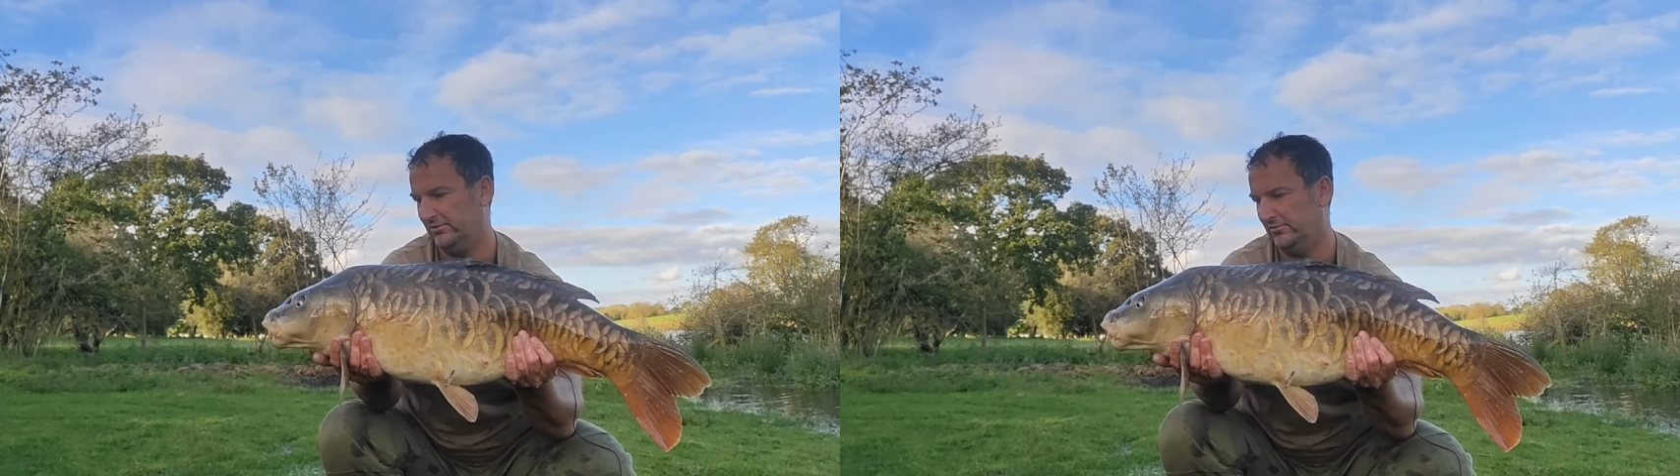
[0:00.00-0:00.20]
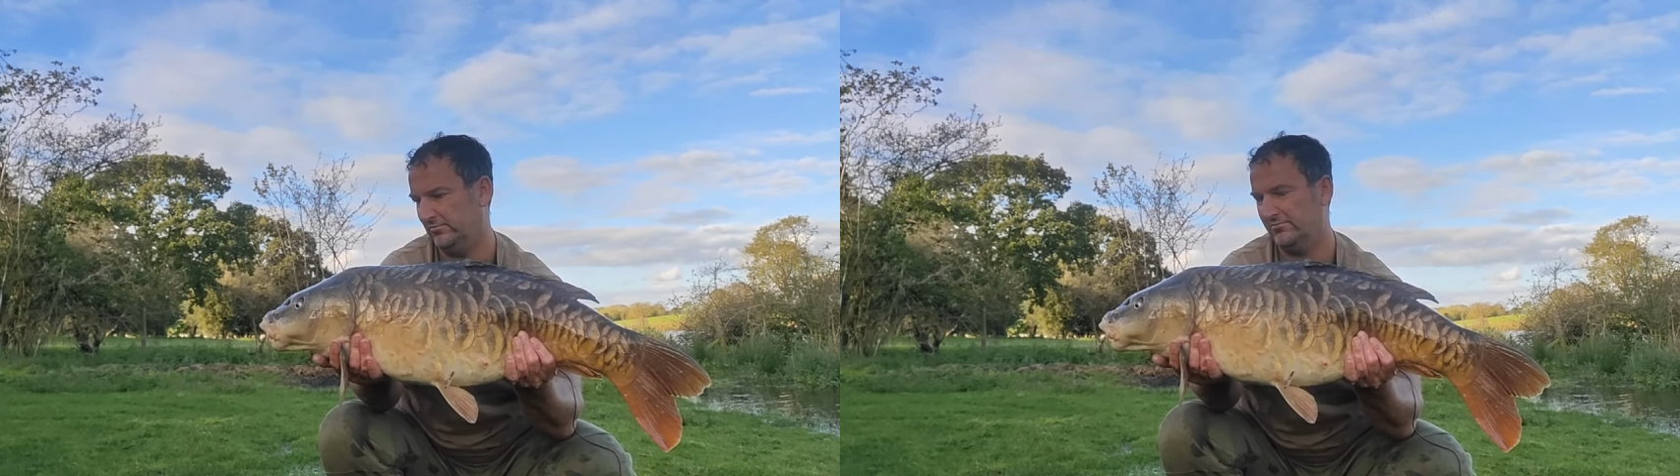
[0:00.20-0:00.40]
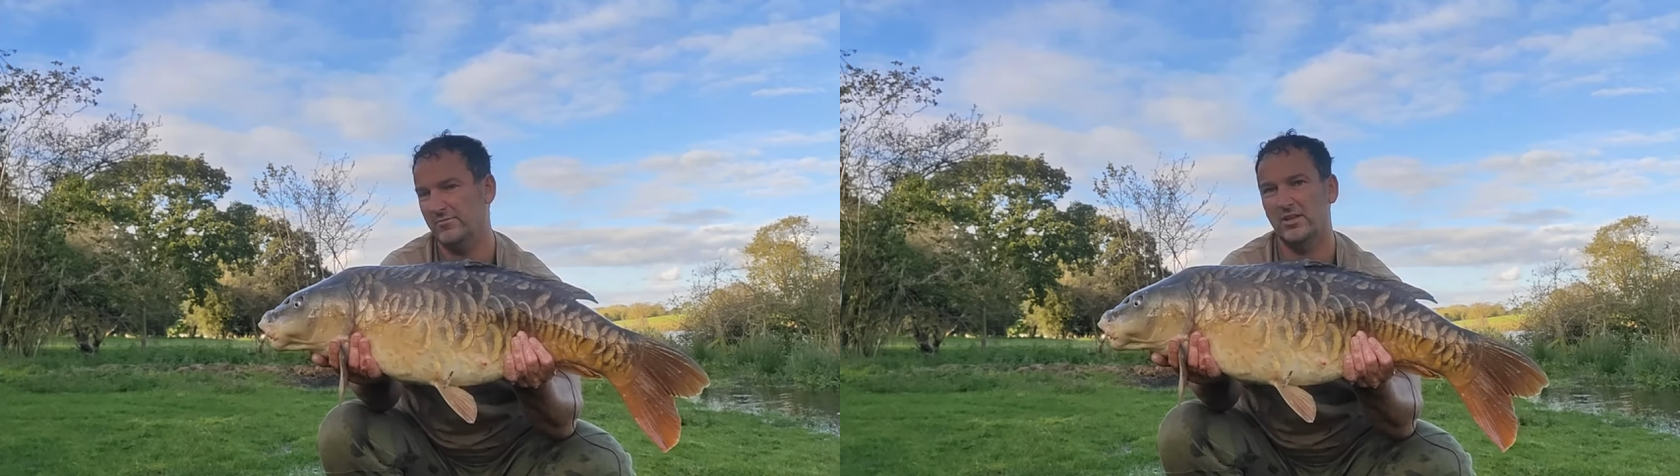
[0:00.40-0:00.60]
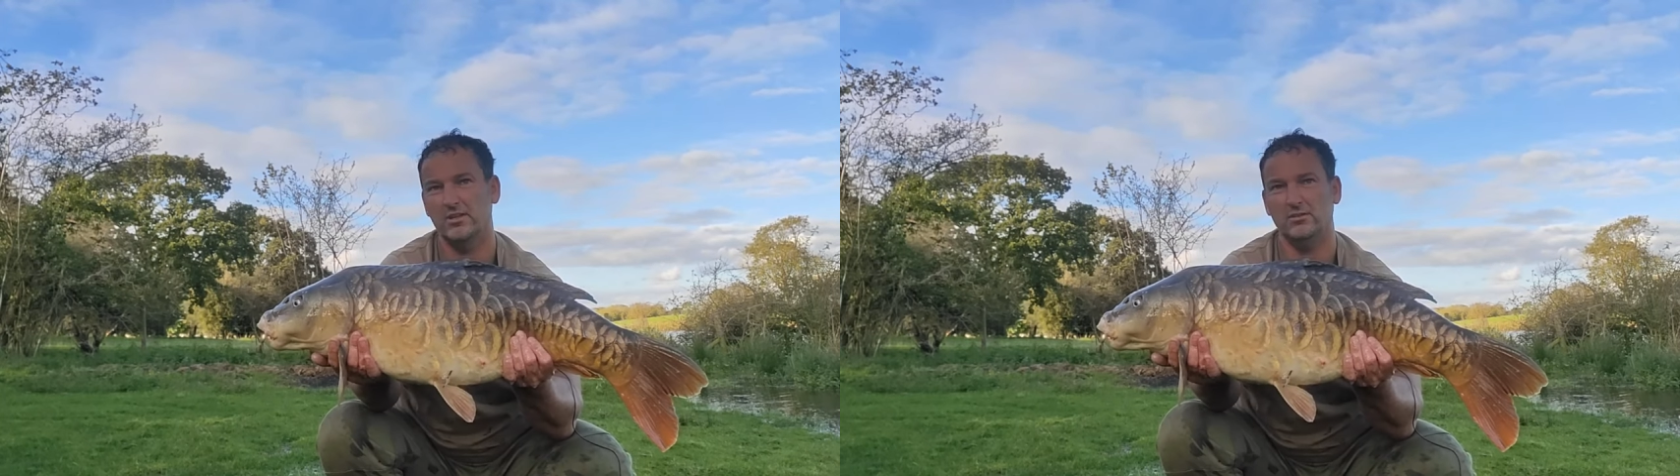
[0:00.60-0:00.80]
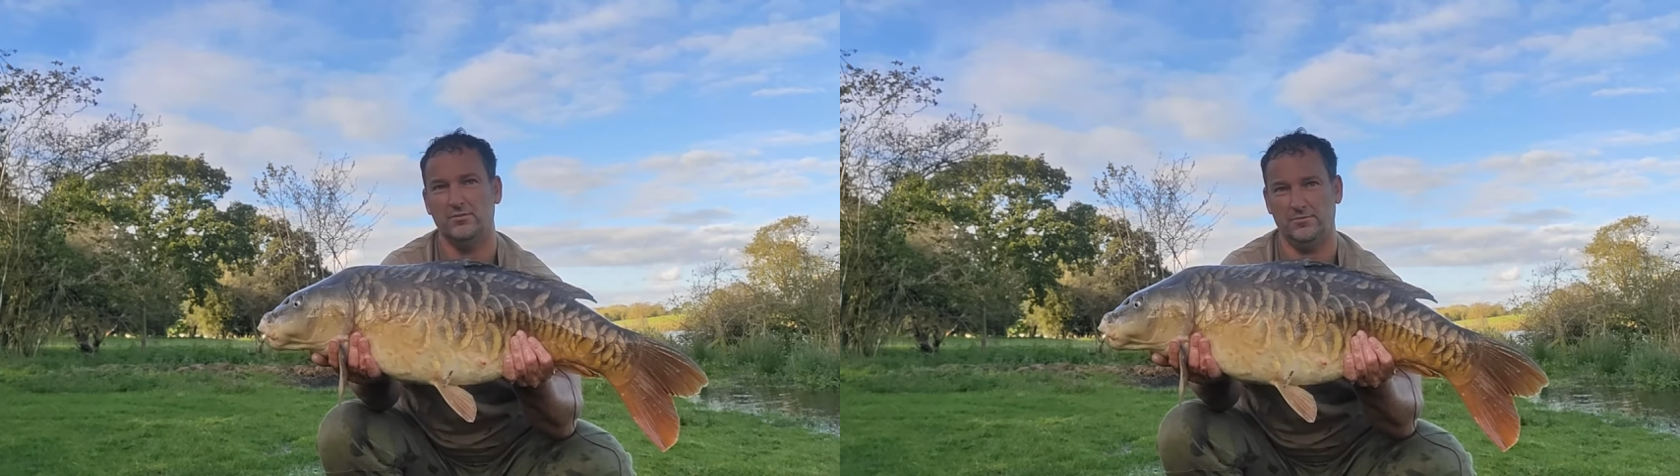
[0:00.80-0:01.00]
If it's
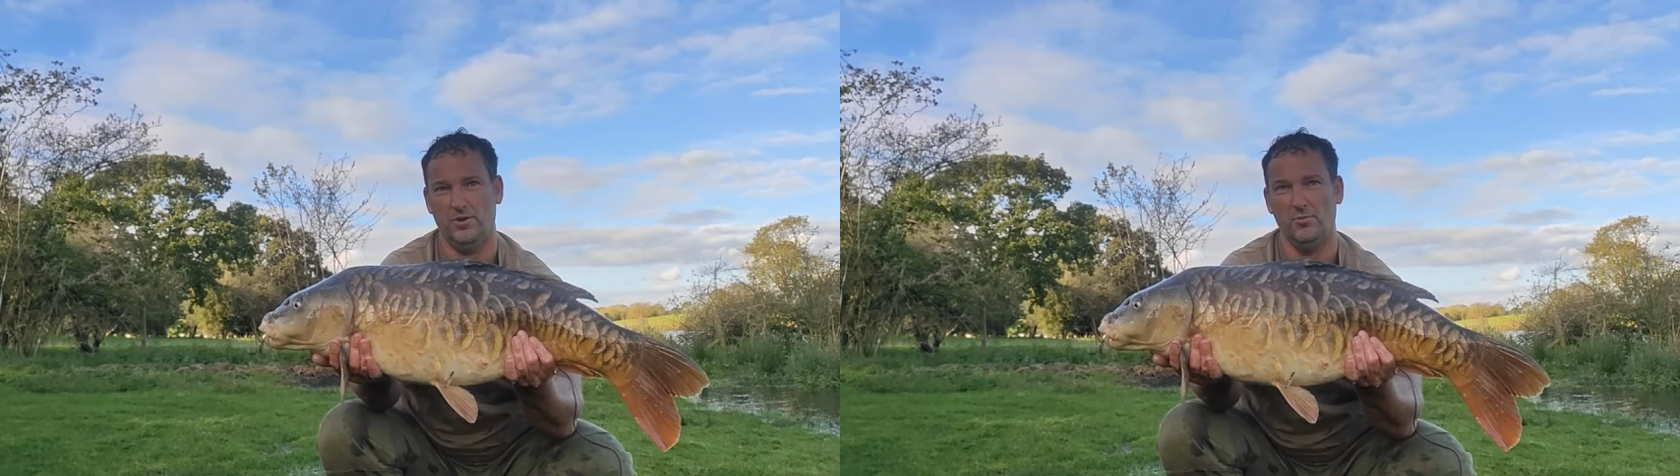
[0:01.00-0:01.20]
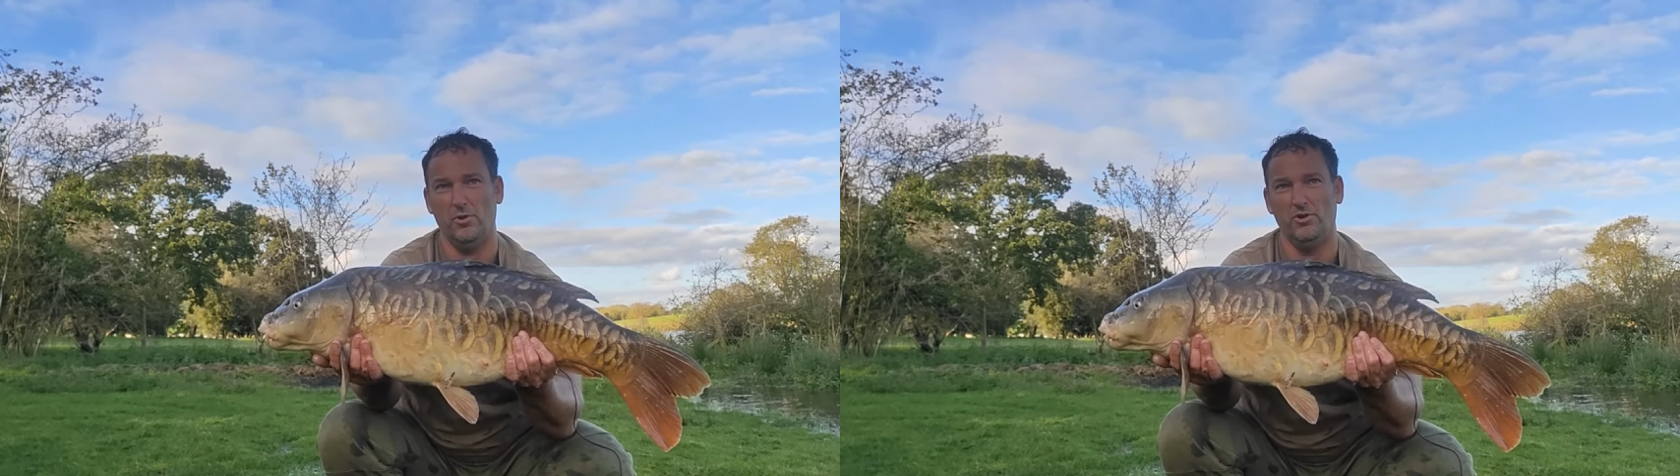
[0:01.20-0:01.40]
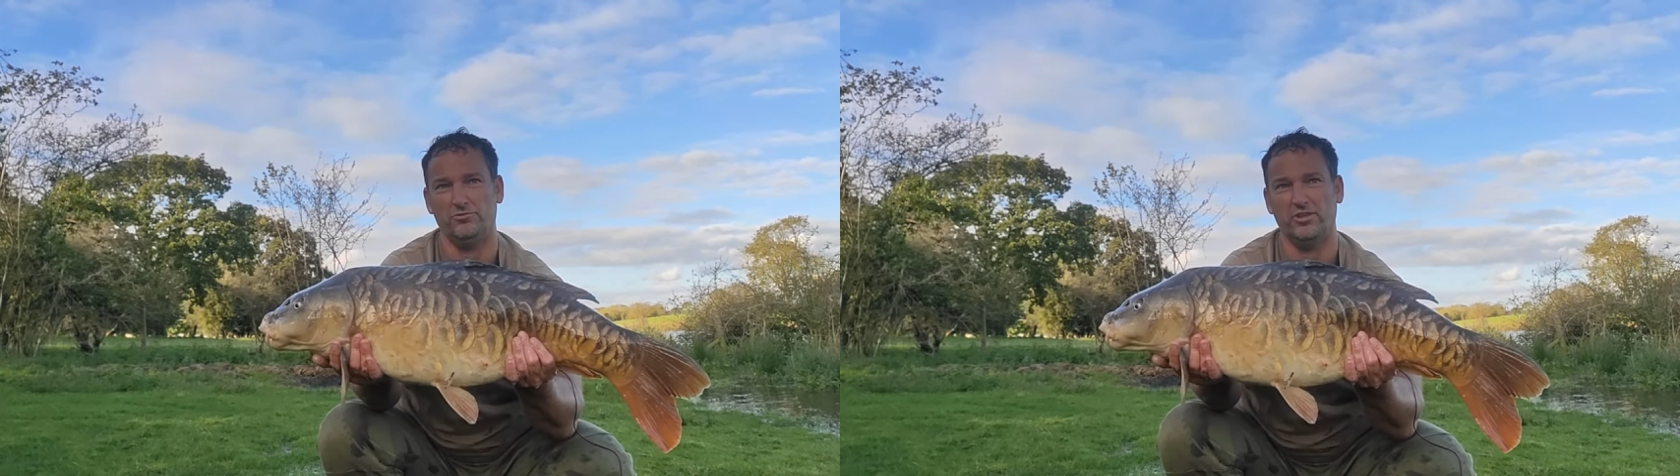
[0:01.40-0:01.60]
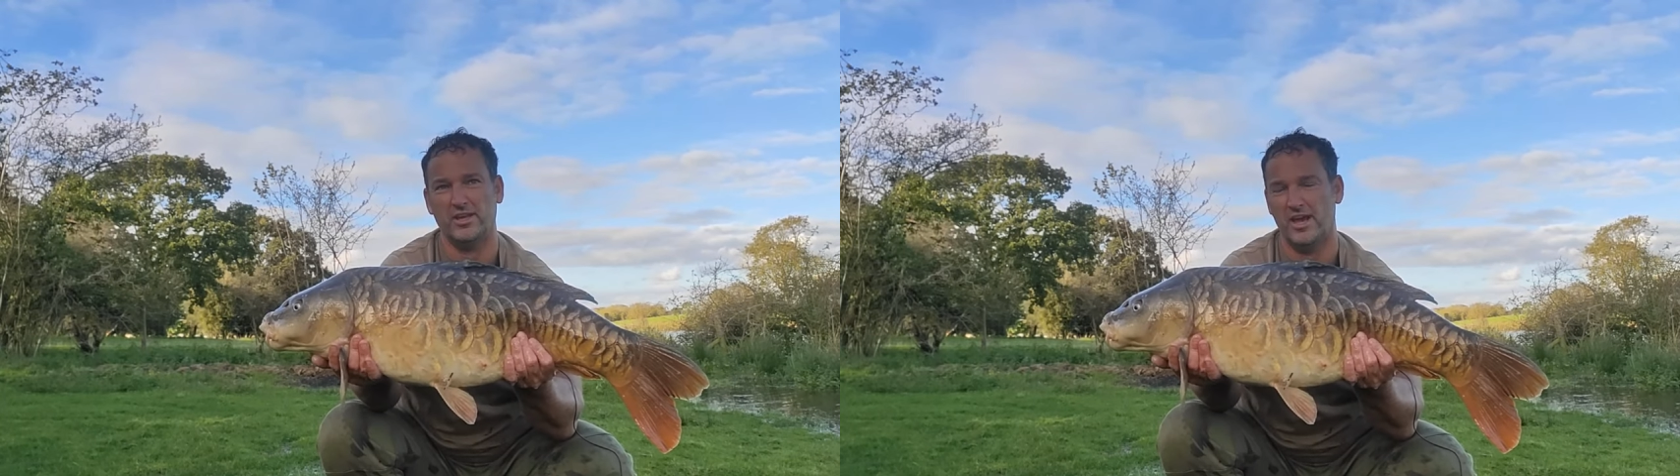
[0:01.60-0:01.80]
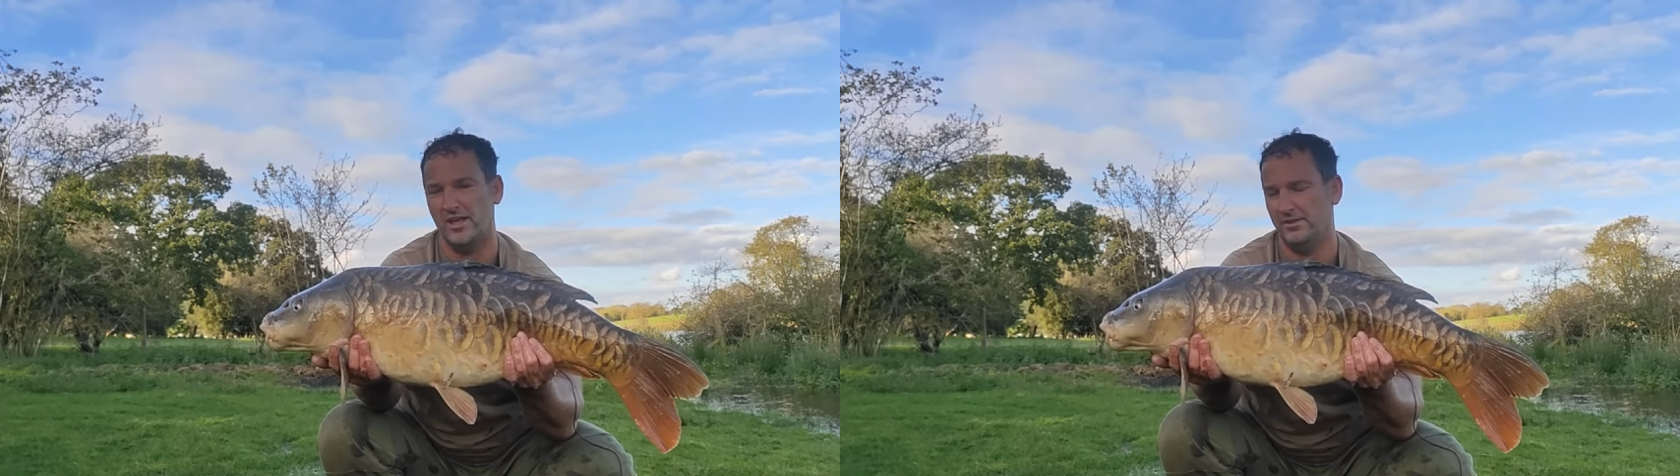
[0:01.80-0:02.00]
a fair walk
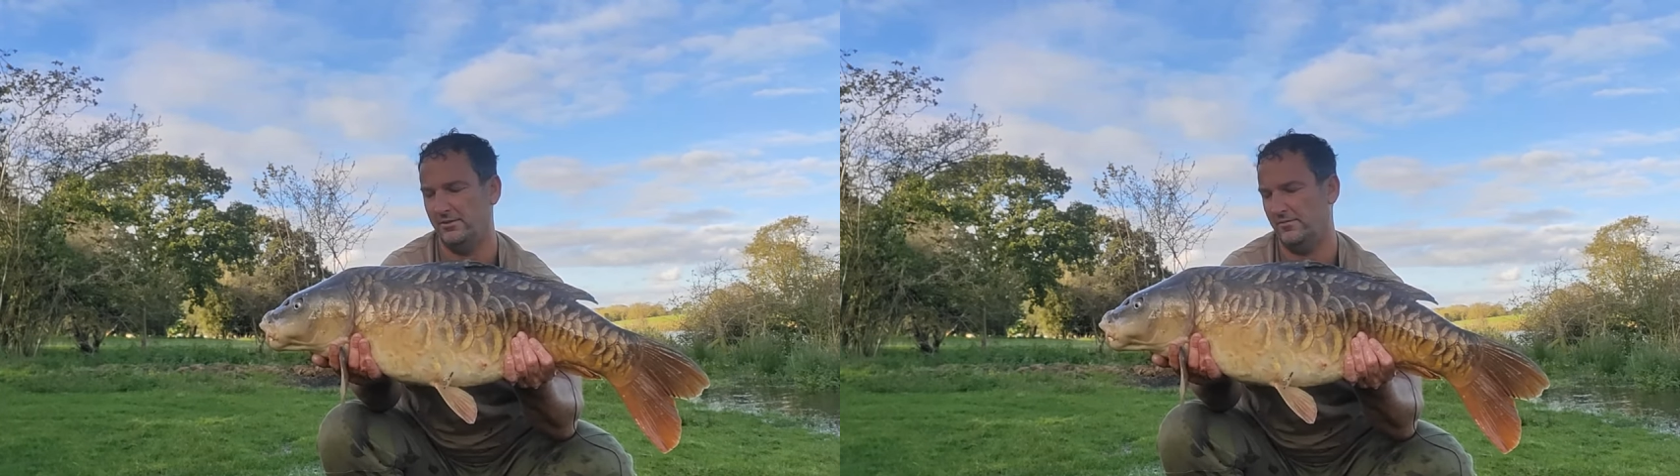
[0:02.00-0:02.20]
to the car,